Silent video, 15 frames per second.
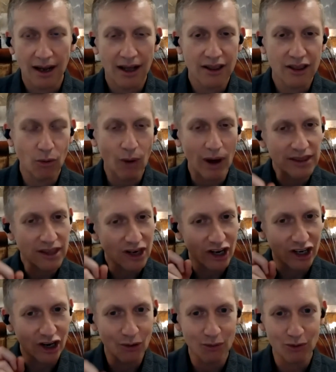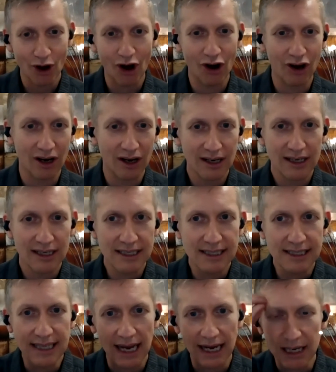The one that I got wrong
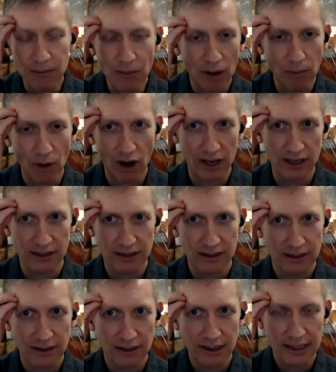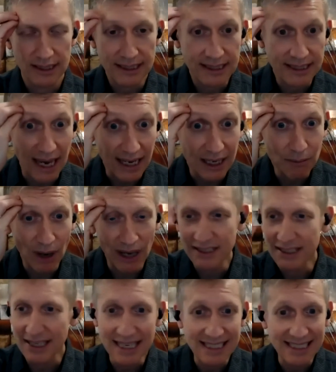stuck in my mind. And
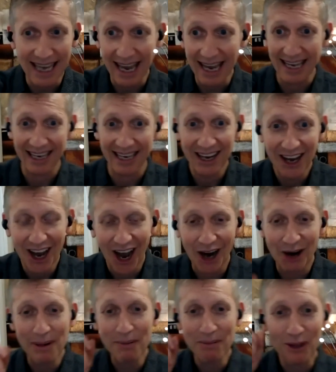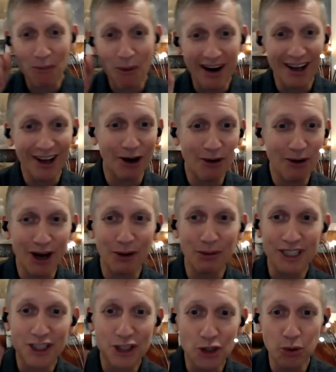to this day, I remember the one I got wrong. It
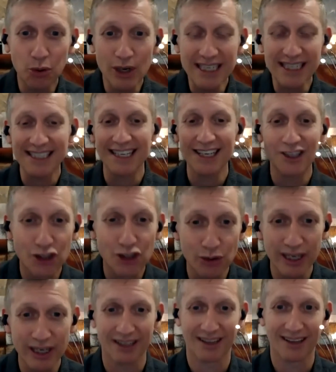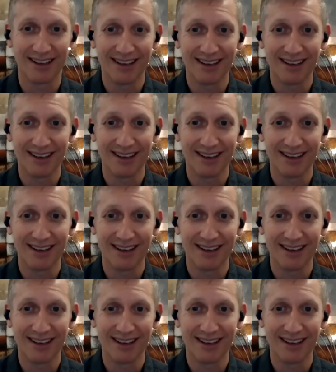was twist drill.